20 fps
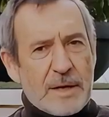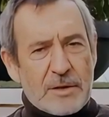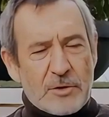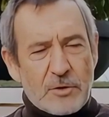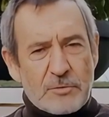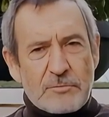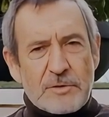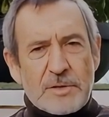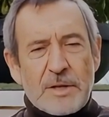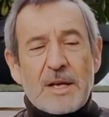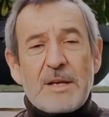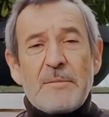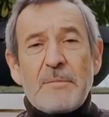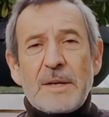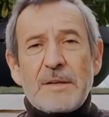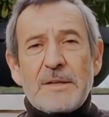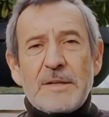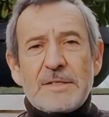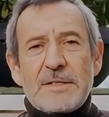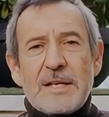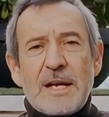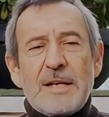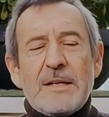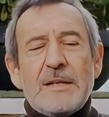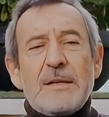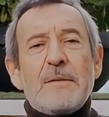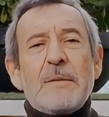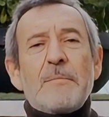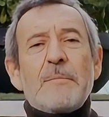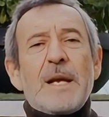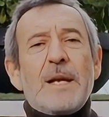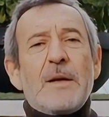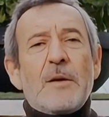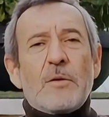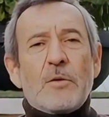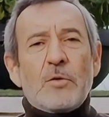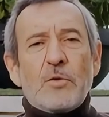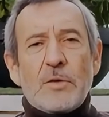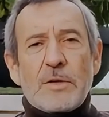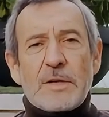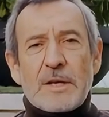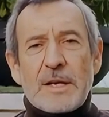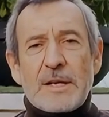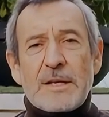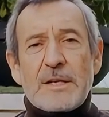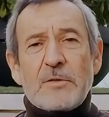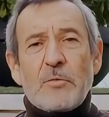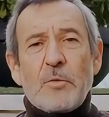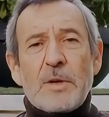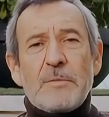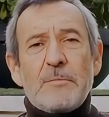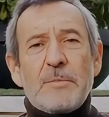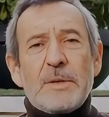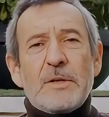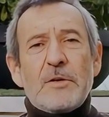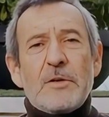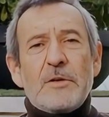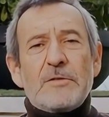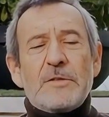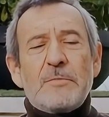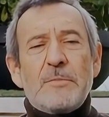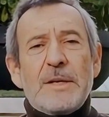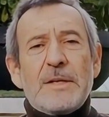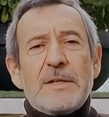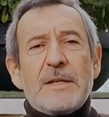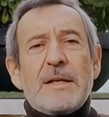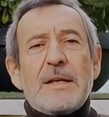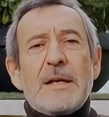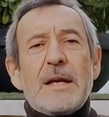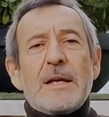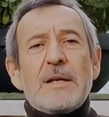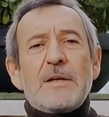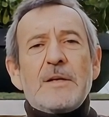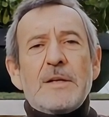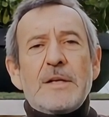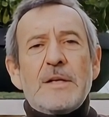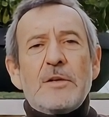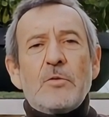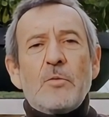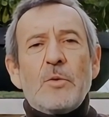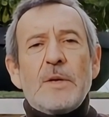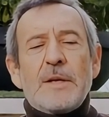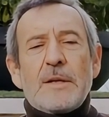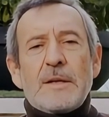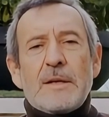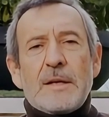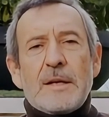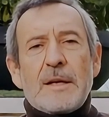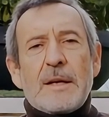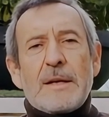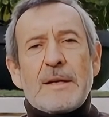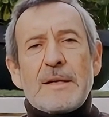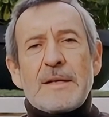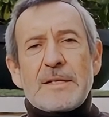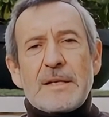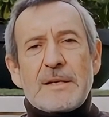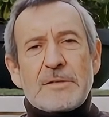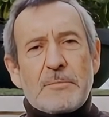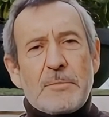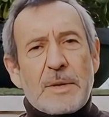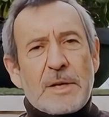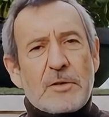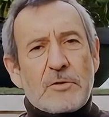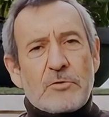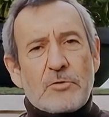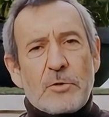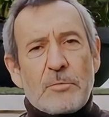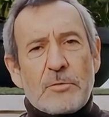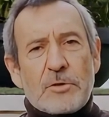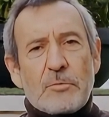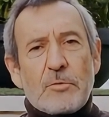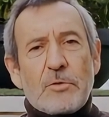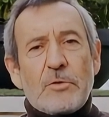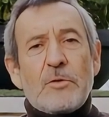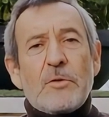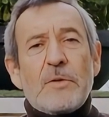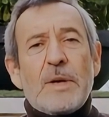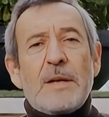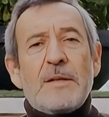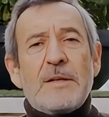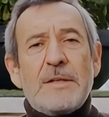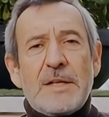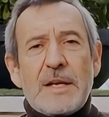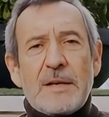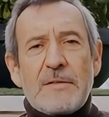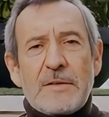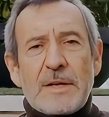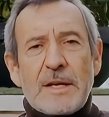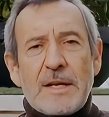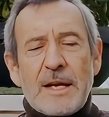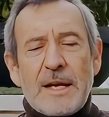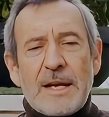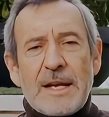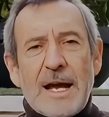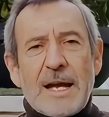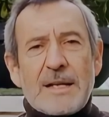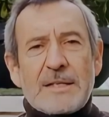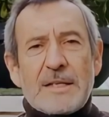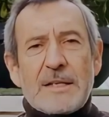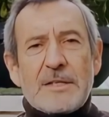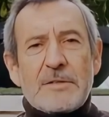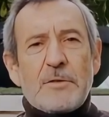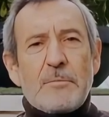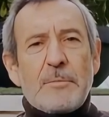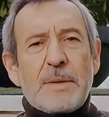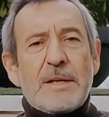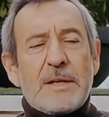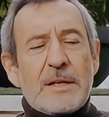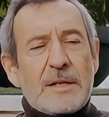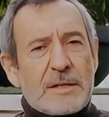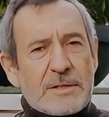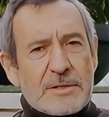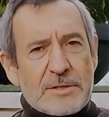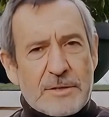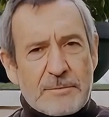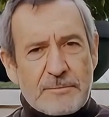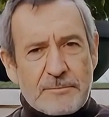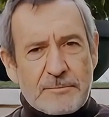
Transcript: And don't forget about the sides of a paddle court. At least 1 meter of space is needed on each one. This gives players room to move around safely and access for maintenance.